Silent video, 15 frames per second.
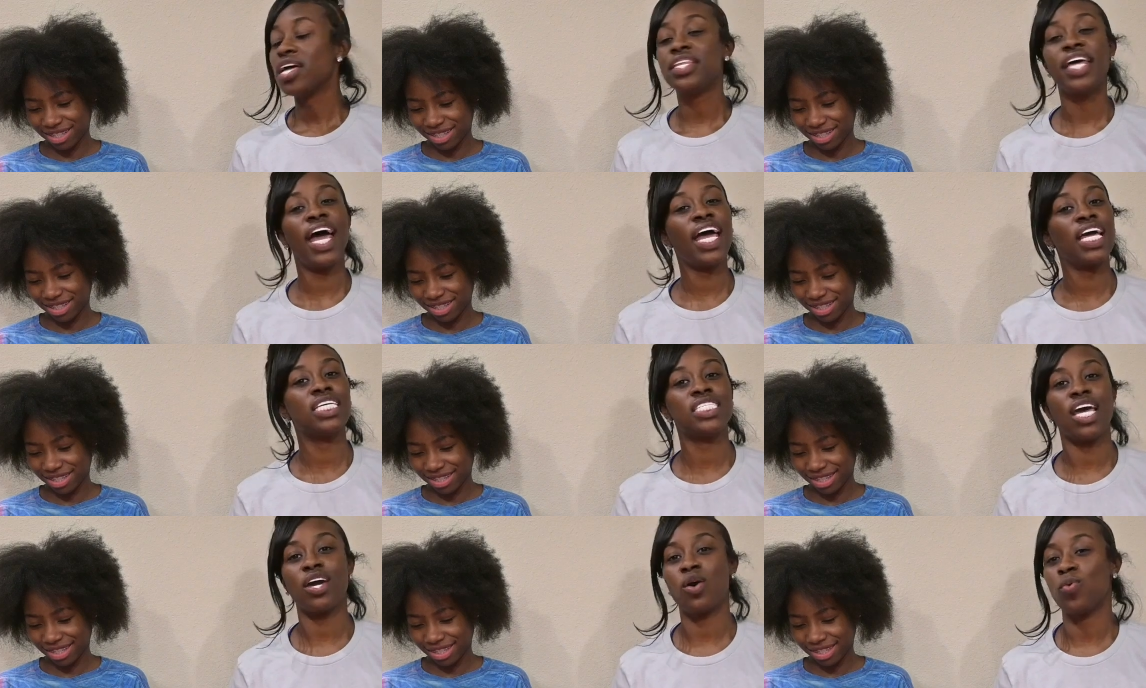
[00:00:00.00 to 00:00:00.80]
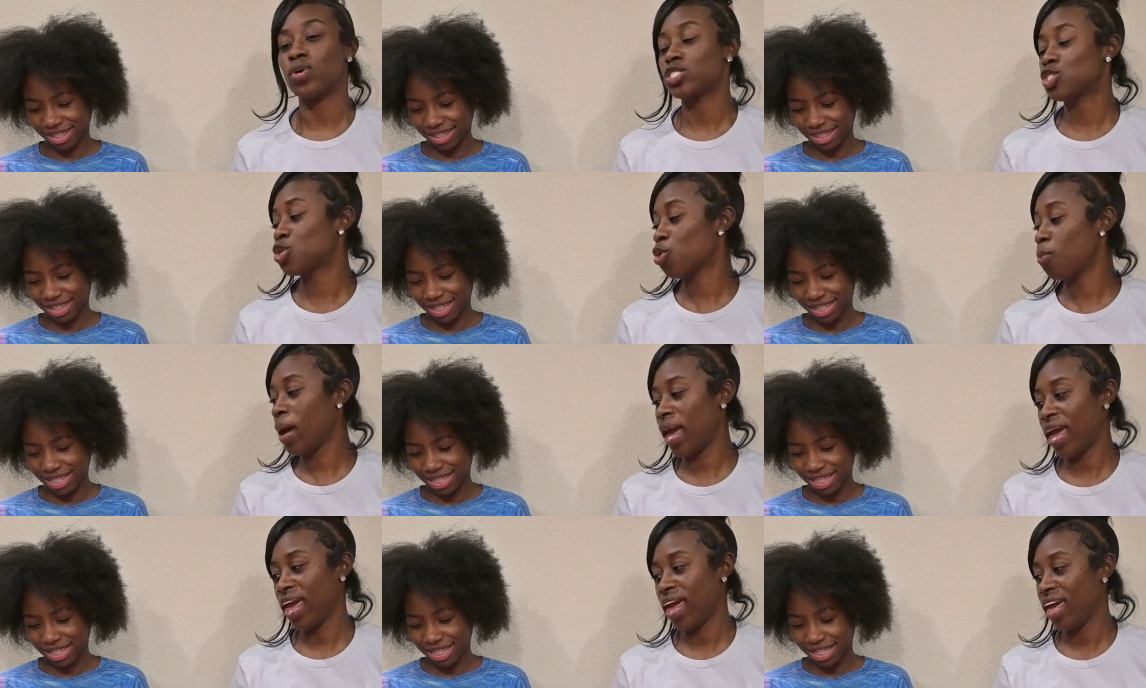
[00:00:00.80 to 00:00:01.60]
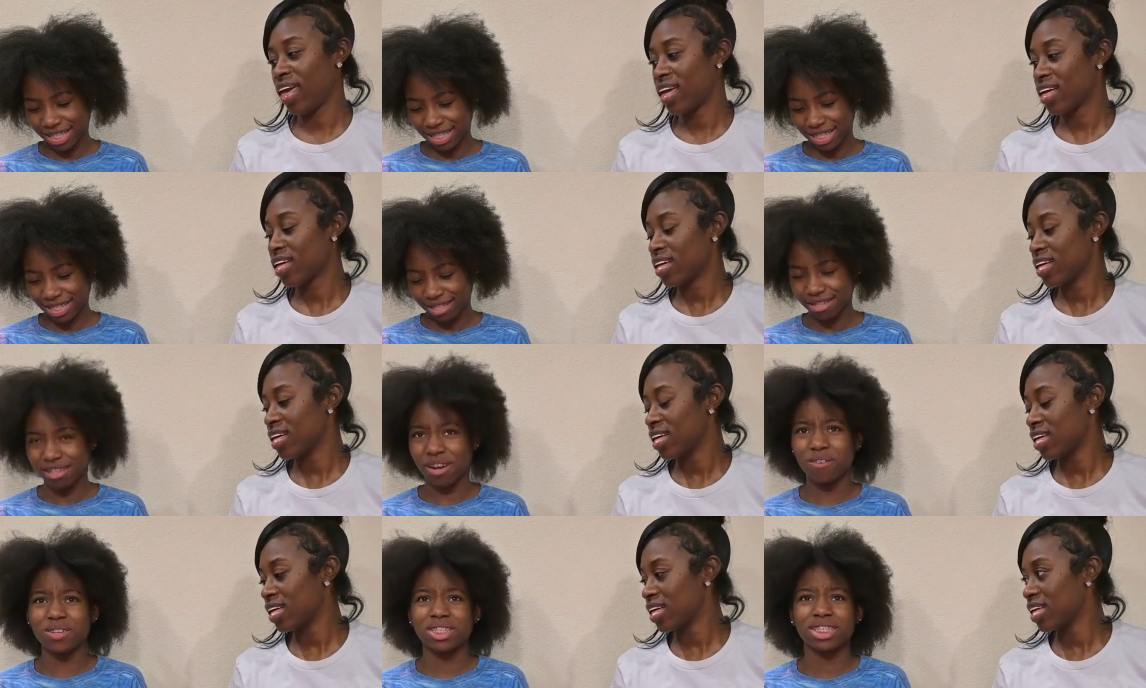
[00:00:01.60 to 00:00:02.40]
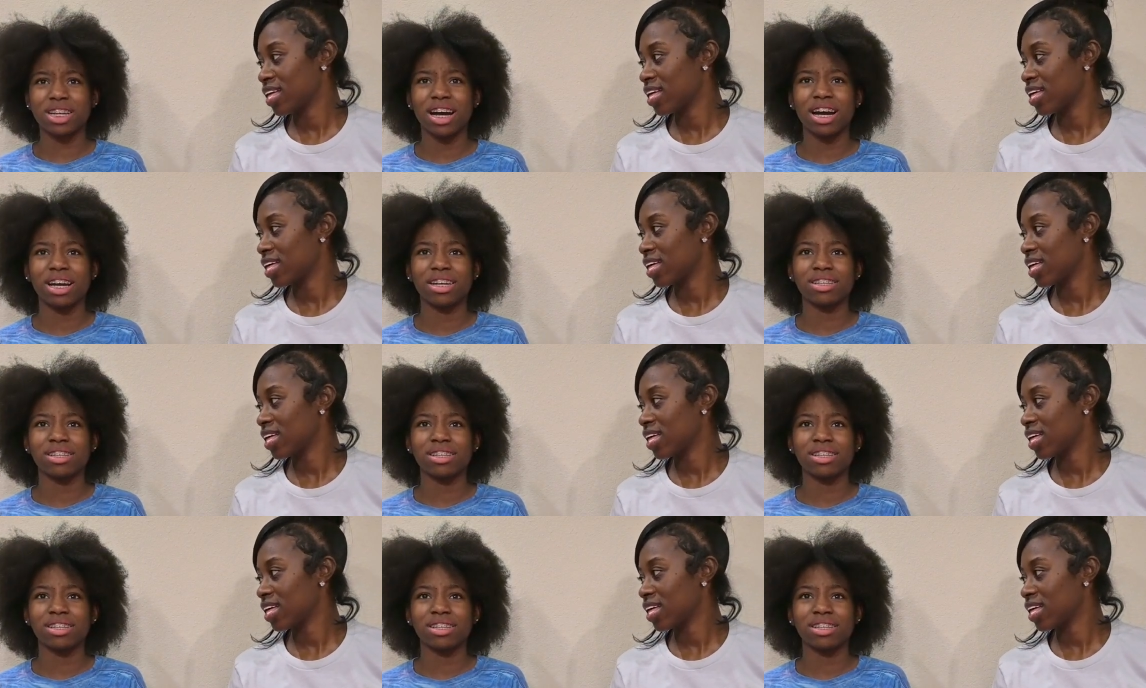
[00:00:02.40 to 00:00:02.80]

Speaker 1: That is echoing too bad. No, it's not